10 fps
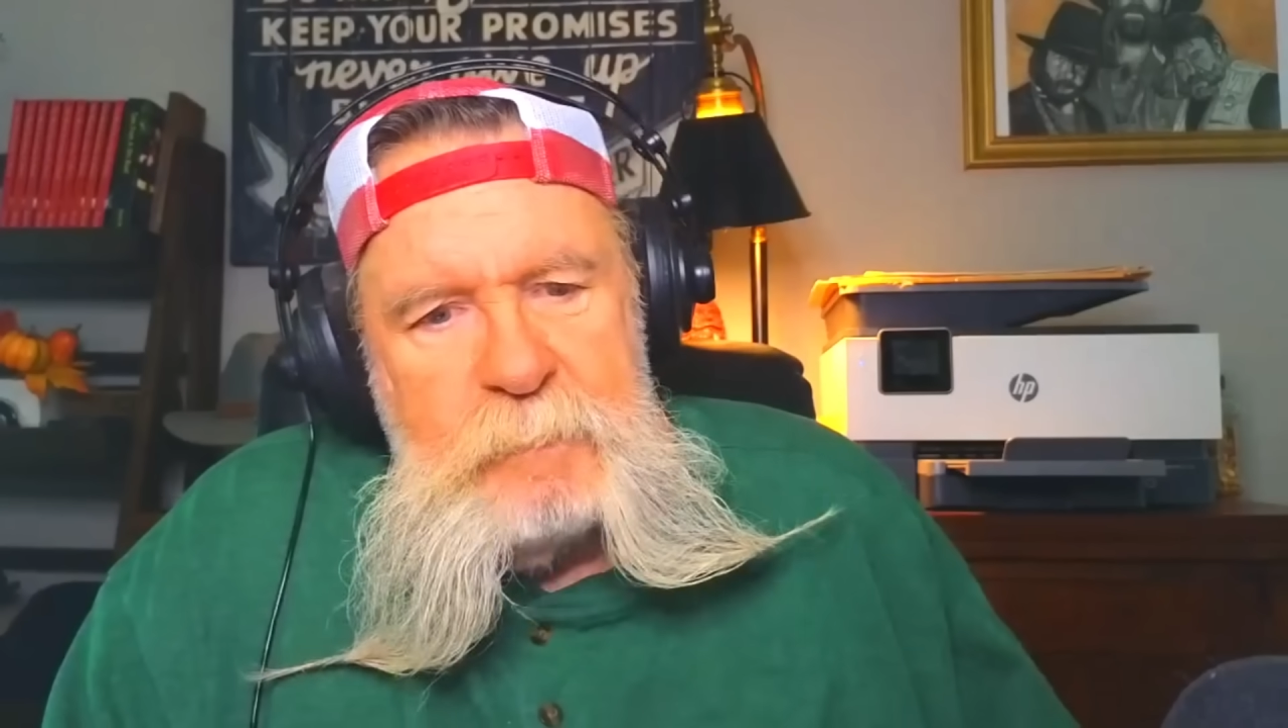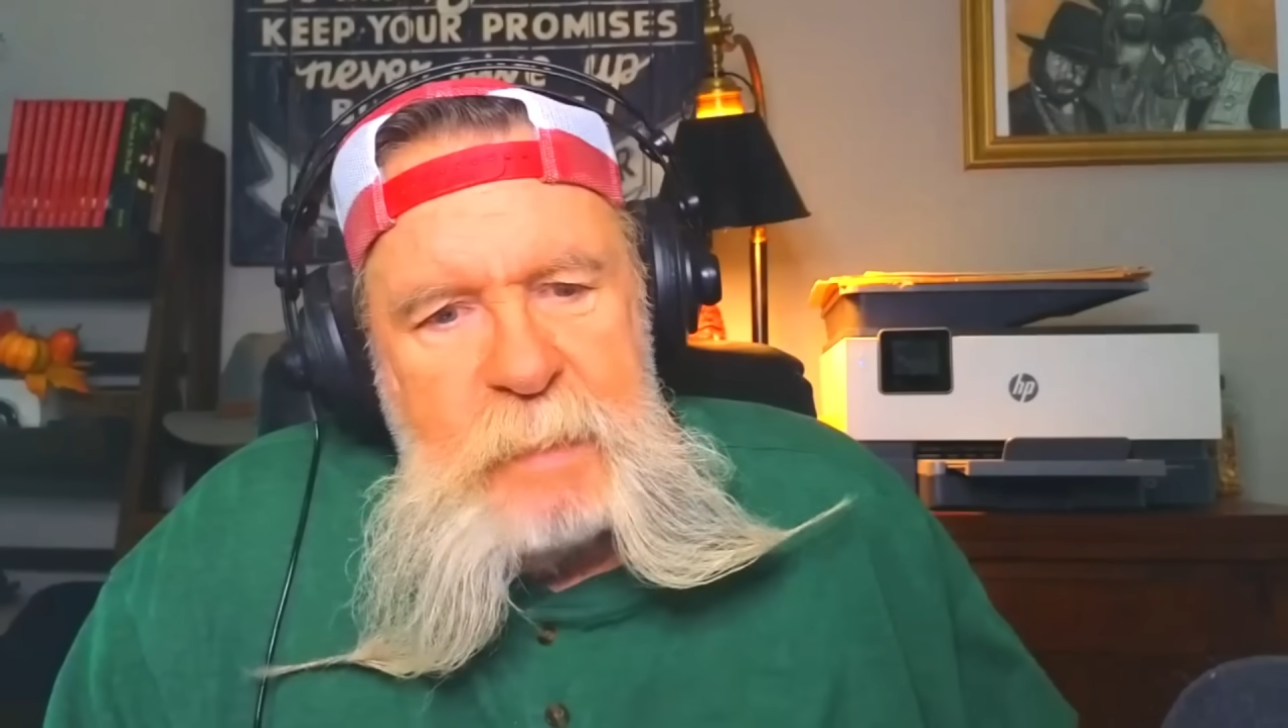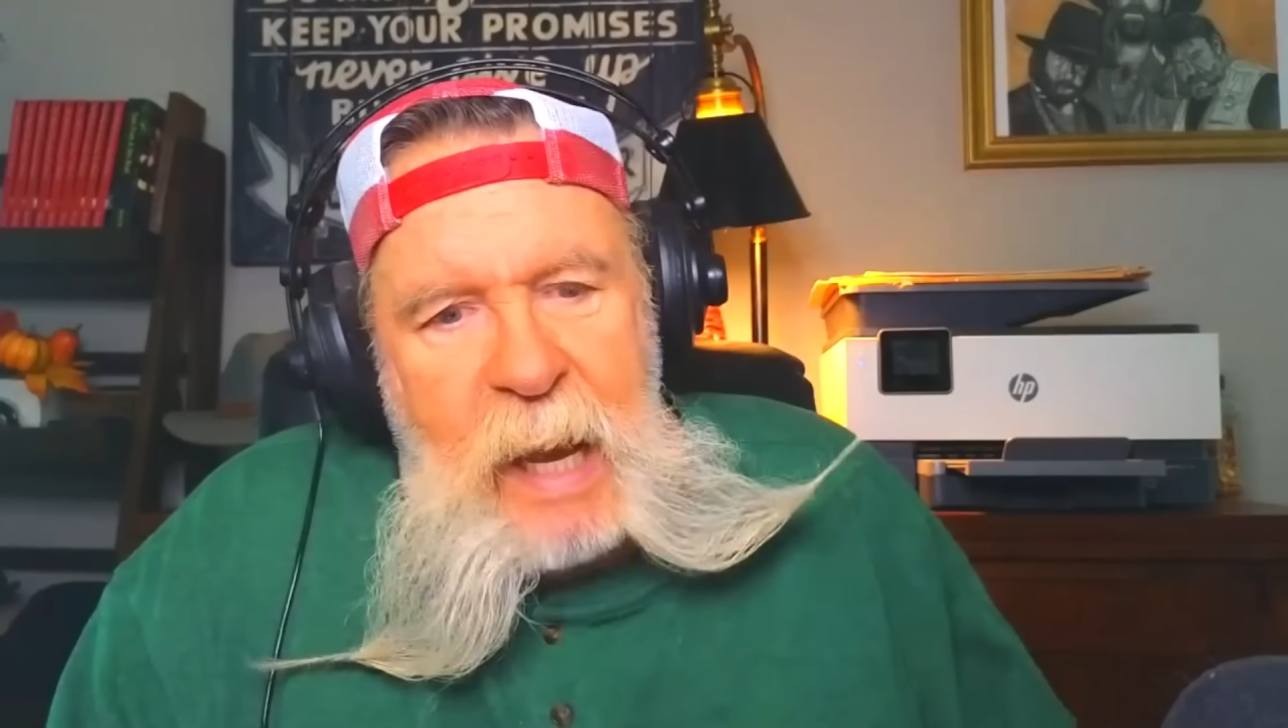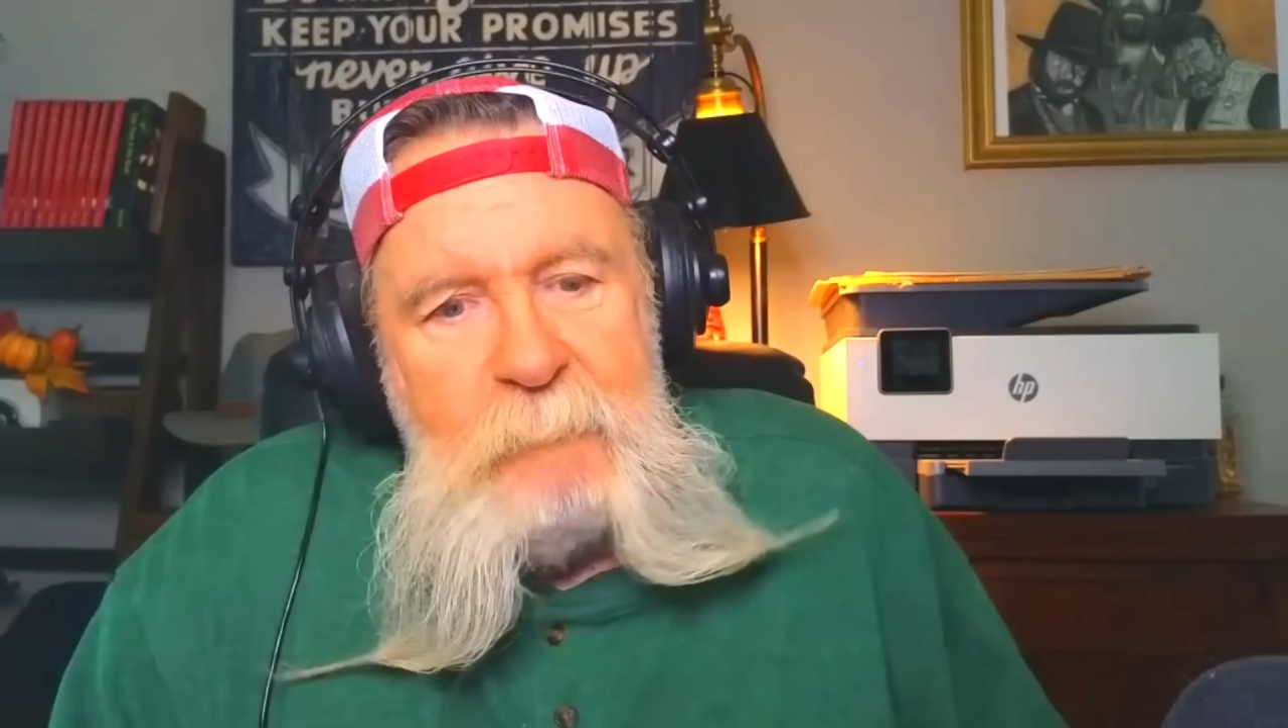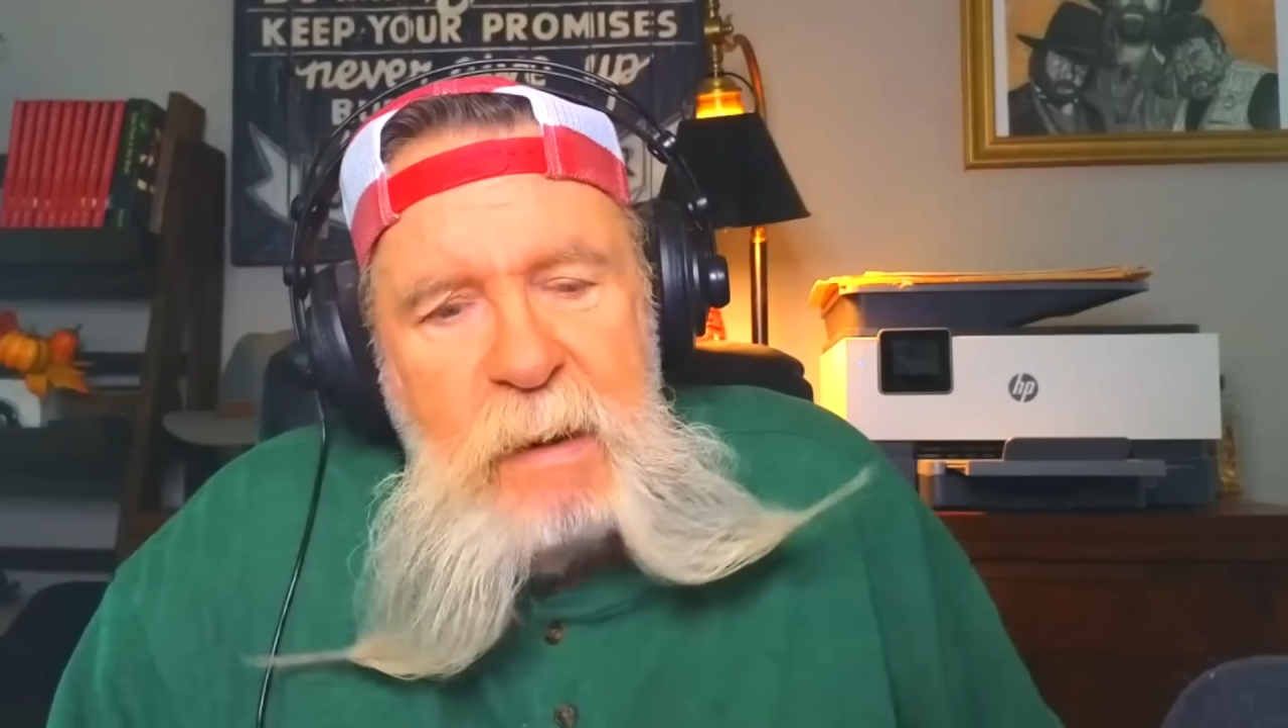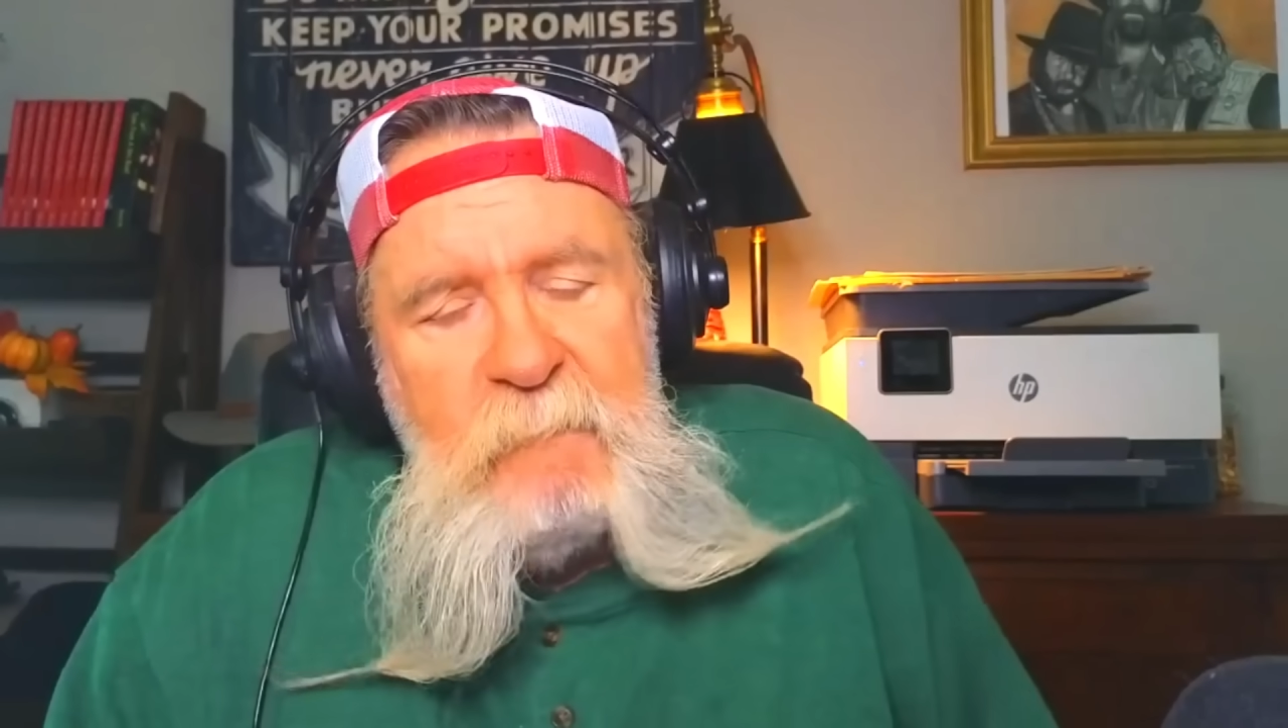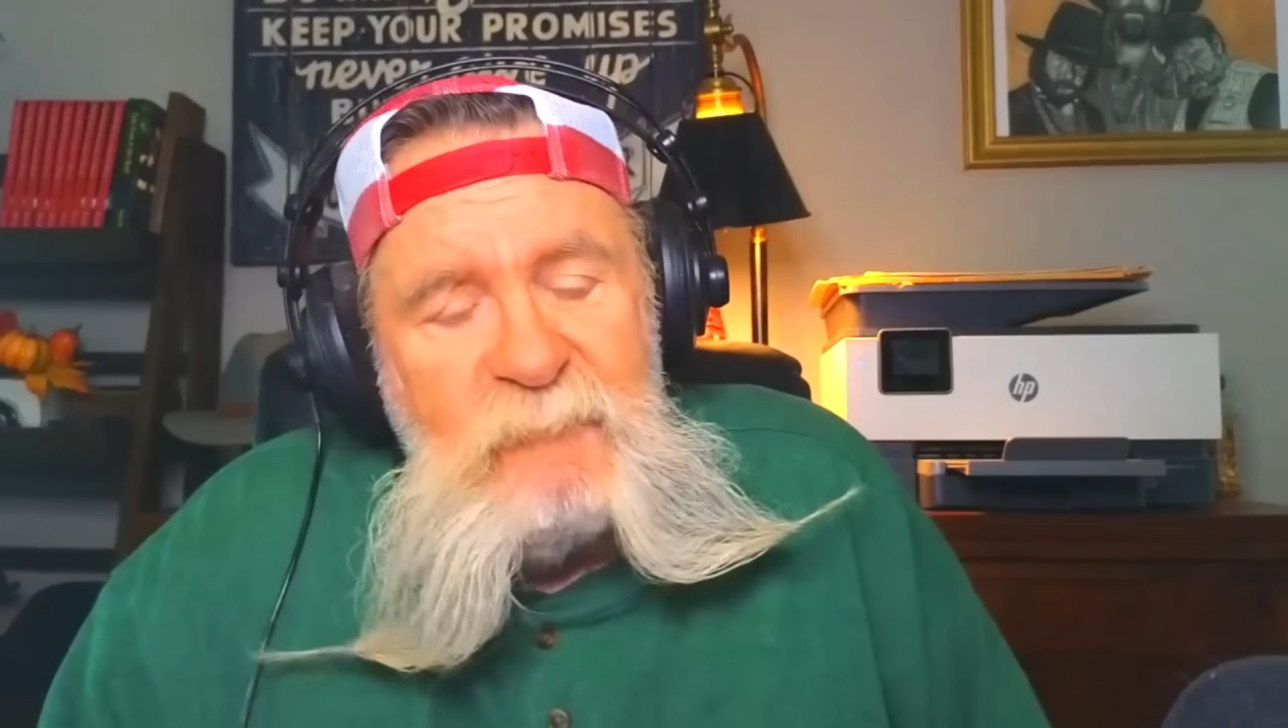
I remember